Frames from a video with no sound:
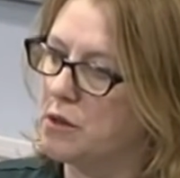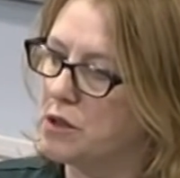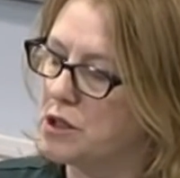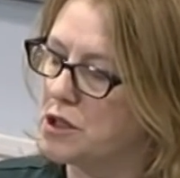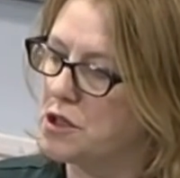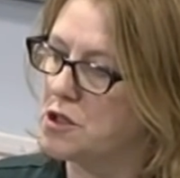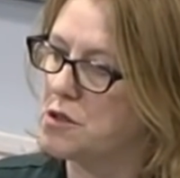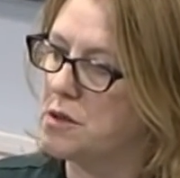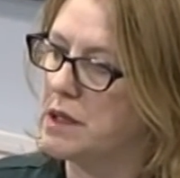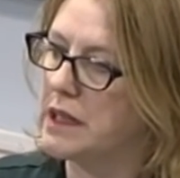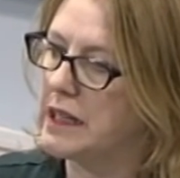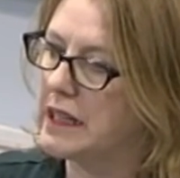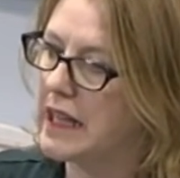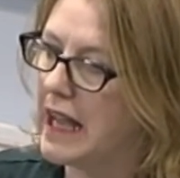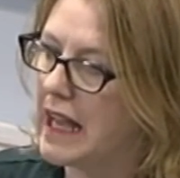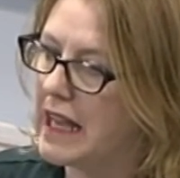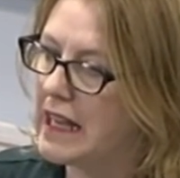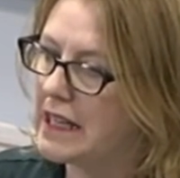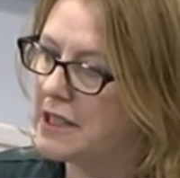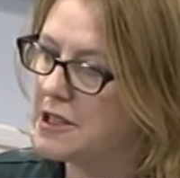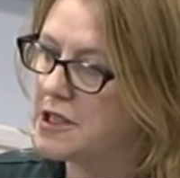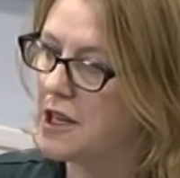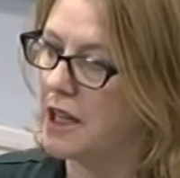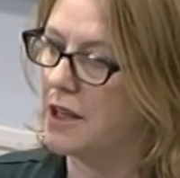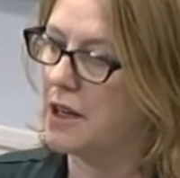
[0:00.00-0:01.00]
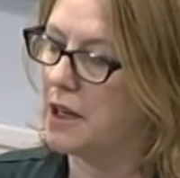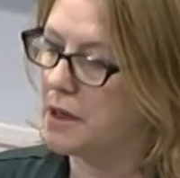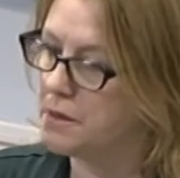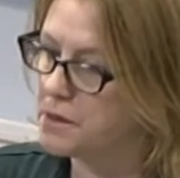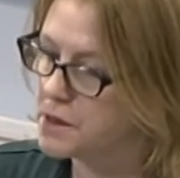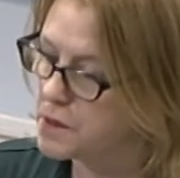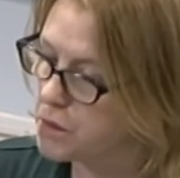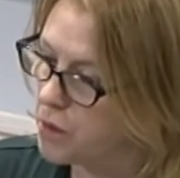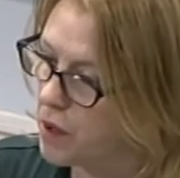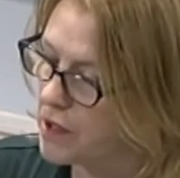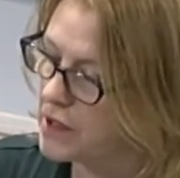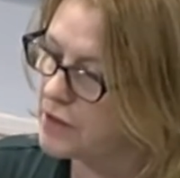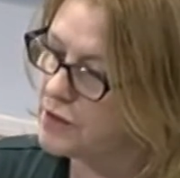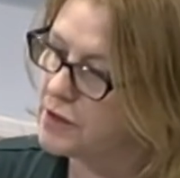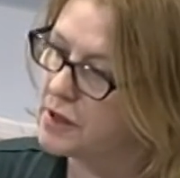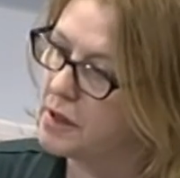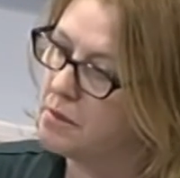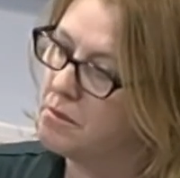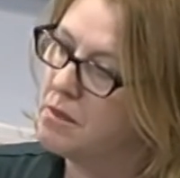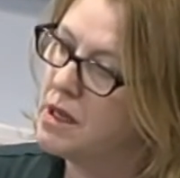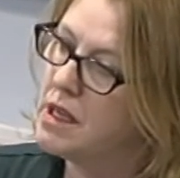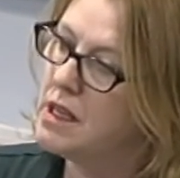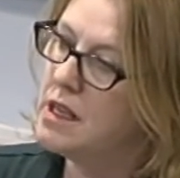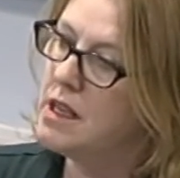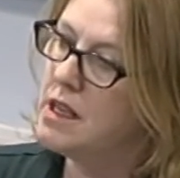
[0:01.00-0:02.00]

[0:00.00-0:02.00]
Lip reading: order to engage, and I was one of them,